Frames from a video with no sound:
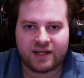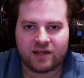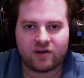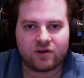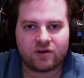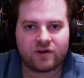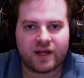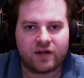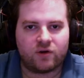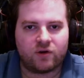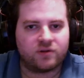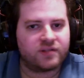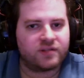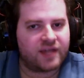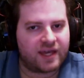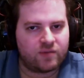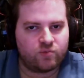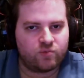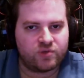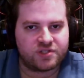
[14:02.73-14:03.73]
and on Game
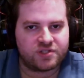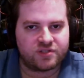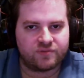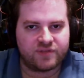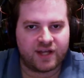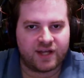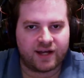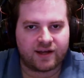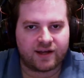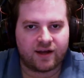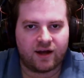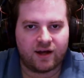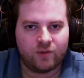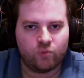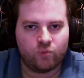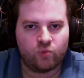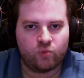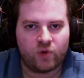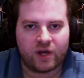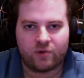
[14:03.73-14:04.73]
Wisdom dot com,
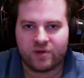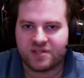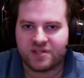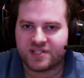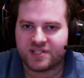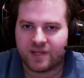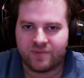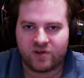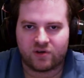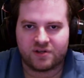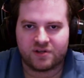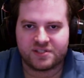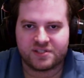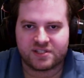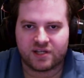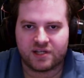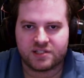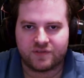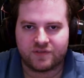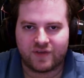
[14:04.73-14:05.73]
where we examine the art and science
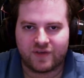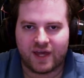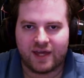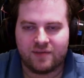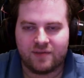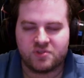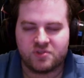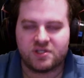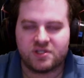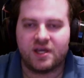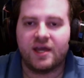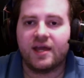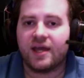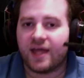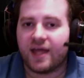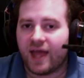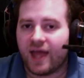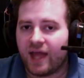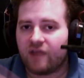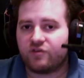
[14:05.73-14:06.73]
of games.
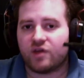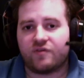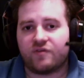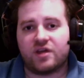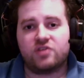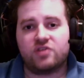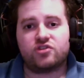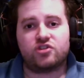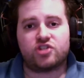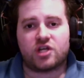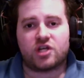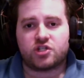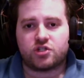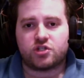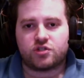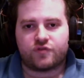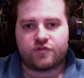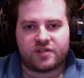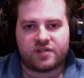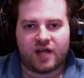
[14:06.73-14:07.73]
And if you have any suggestions for
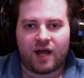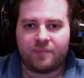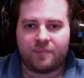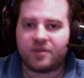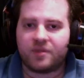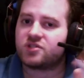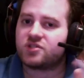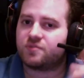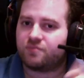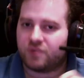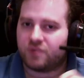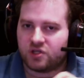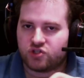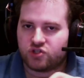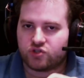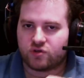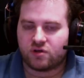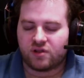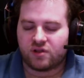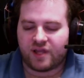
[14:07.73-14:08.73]
topics, be sure
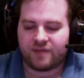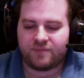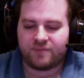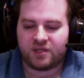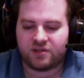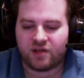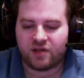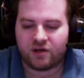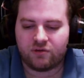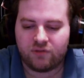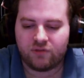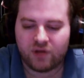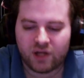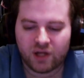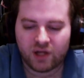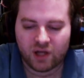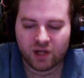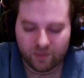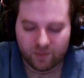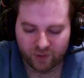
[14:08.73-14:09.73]
to let me know.
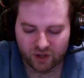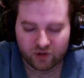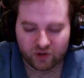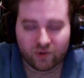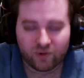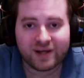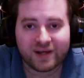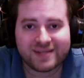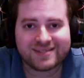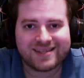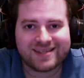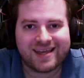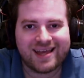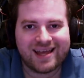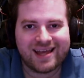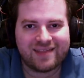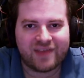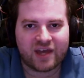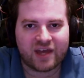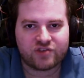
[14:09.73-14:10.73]
But otherwise,
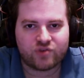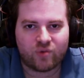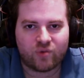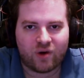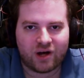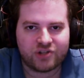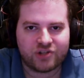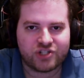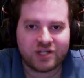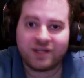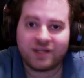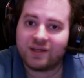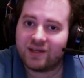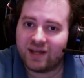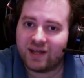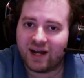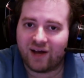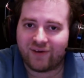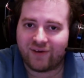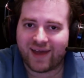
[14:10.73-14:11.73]
thanks for watching, and I'll
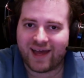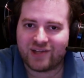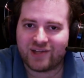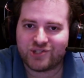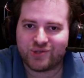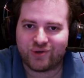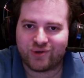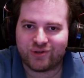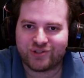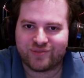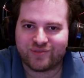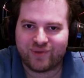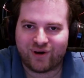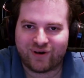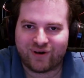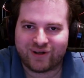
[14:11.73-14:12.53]
catch you all tomorrow.